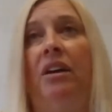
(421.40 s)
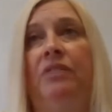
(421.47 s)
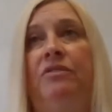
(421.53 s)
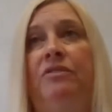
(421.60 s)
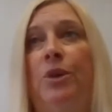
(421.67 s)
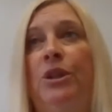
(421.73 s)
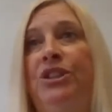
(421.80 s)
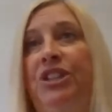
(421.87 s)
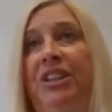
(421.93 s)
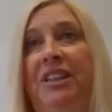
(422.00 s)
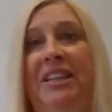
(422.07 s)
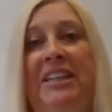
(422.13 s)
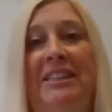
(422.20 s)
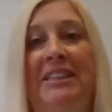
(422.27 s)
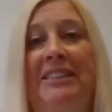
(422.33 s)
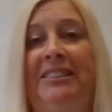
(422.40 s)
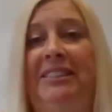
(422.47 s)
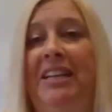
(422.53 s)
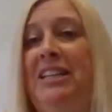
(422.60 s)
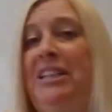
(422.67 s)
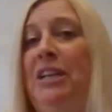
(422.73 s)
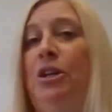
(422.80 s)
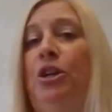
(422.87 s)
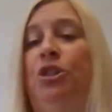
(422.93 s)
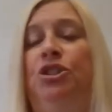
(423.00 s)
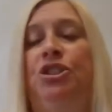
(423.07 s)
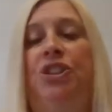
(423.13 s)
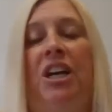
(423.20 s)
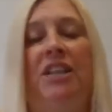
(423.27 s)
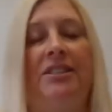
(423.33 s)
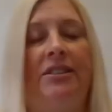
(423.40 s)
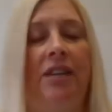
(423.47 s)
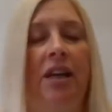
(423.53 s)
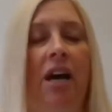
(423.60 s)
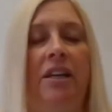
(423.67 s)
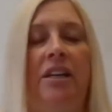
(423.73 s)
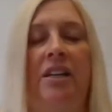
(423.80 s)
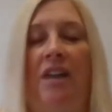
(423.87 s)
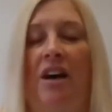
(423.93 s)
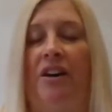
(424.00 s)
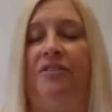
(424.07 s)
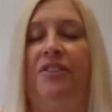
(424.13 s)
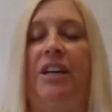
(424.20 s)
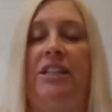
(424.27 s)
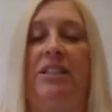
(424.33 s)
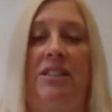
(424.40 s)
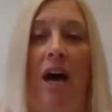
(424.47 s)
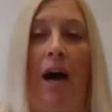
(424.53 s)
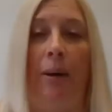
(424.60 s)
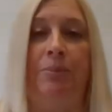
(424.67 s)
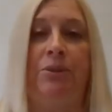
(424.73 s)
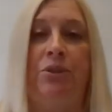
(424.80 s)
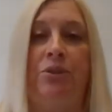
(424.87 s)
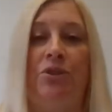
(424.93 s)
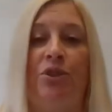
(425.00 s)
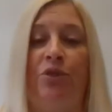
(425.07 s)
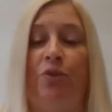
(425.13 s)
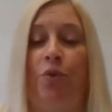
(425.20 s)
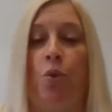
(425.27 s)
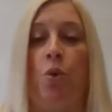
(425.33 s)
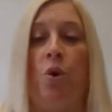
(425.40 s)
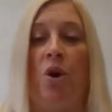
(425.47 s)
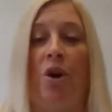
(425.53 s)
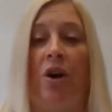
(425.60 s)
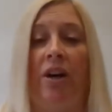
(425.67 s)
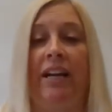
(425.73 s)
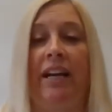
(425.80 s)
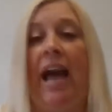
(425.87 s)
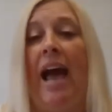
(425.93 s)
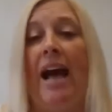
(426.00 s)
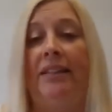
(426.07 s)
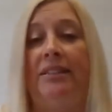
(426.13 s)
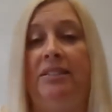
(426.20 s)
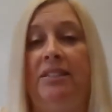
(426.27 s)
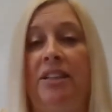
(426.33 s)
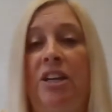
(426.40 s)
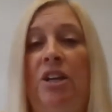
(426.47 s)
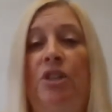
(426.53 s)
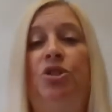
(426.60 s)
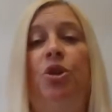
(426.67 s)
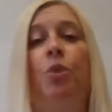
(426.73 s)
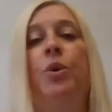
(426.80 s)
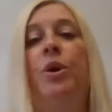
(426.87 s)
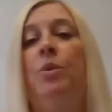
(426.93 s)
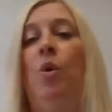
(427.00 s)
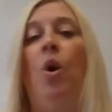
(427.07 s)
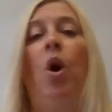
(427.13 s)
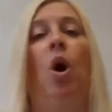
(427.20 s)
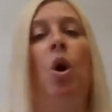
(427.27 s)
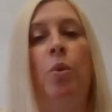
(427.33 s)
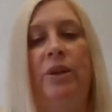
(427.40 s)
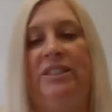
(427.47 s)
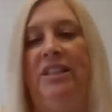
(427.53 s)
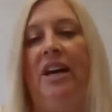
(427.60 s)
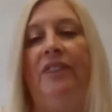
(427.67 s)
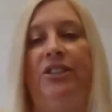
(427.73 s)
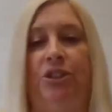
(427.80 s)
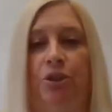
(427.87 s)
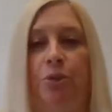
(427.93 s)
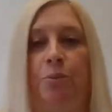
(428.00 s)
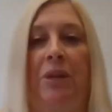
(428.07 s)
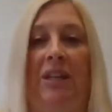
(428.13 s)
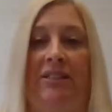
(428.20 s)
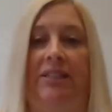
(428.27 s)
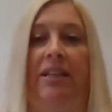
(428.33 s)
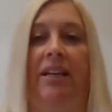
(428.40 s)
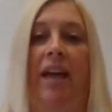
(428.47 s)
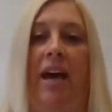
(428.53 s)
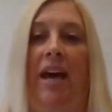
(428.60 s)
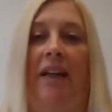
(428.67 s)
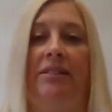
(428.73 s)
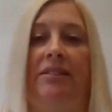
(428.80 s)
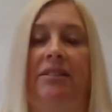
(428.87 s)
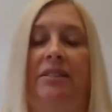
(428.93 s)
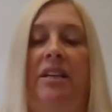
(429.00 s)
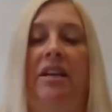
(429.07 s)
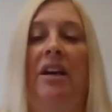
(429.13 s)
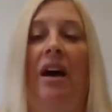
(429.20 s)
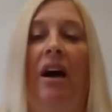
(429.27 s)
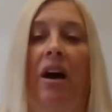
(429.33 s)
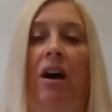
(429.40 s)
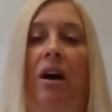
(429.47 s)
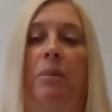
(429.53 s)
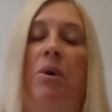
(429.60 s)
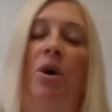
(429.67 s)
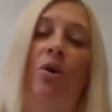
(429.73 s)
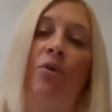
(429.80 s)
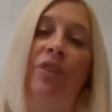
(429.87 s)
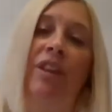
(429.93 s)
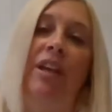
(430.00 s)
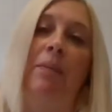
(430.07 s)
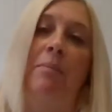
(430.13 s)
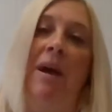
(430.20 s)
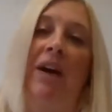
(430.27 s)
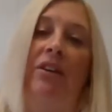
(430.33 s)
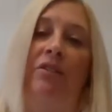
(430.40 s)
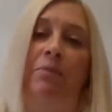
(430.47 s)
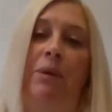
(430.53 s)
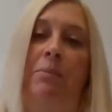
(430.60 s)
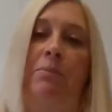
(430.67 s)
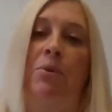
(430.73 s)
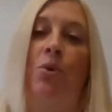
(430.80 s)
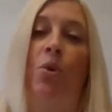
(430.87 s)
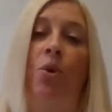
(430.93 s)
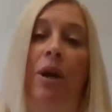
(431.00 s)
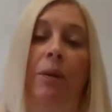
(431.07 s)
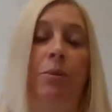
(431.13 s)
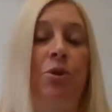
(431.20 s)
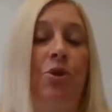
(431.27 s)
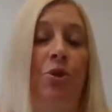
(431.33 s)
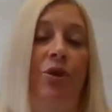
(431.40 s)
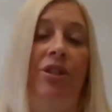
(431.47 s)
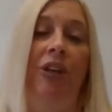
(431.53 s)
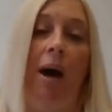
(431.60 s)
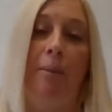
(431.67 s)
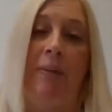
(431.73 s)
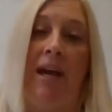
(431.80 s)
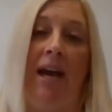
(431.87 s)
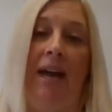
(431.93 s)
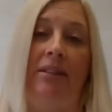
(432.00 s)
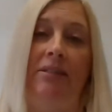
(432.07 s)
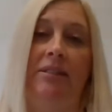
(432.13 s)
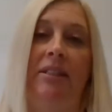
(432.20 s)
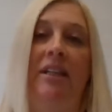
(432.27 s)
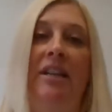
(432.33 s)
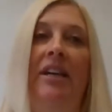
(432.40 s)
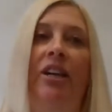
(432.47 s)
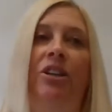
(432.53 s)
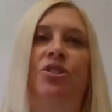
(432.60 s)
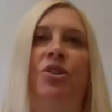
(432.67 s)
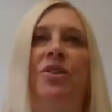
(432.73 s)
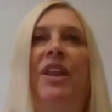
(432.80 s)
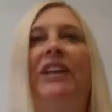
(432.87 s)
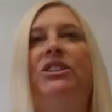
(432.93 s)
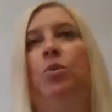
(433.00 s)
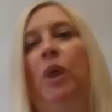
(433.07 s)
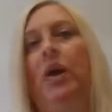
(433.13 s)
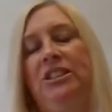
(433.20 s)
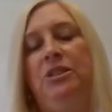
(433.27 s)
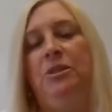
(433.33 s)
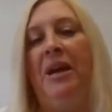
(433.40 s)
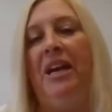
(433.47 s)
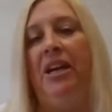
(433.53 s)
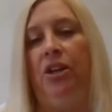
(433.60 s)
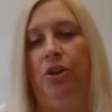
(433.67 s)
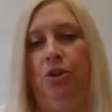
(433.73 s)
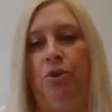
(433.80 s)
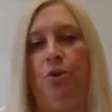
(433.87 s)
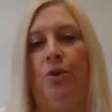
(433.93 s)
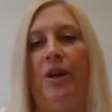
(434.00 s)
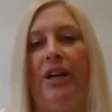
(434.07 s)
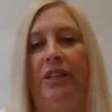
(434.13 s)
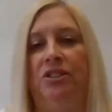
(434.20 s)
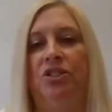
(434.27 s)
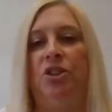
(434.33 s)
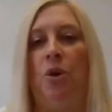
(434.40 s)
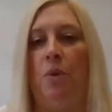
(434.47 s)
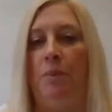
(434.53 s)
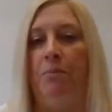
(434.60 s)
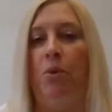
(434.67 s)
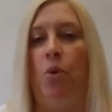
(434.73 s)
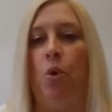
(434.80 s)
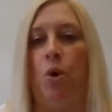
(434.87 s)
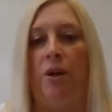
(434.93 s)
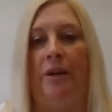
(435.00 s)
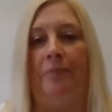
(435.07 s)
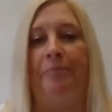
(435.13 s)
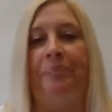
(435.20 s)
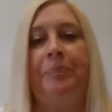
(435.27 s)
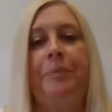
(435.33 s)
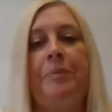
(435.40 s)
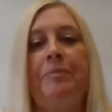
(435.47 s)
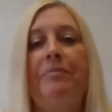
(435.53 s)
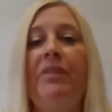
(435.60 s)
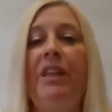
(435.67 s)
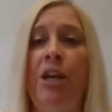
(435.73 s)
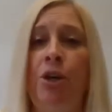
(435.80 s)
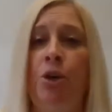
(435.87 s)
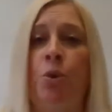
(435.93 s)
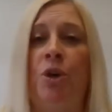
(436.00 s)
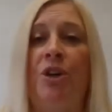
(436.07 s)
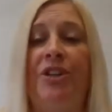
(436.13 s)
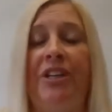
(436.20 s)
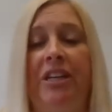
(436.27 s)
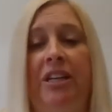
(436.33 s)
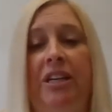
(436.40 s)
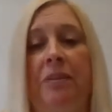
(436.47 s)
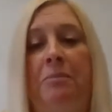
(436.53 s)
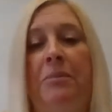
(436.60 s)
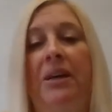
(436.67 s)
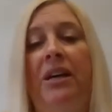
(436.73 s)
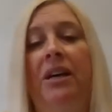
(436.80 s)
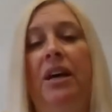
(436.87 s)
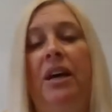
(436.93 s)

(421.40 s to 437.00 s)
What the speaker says: unfortunately, in this state, there are just not enough adopters for cats. So we will always have a surplus of cats over the amount of people who are able to adopt cats. So that's why spaying and neutering is so important, in order to keep,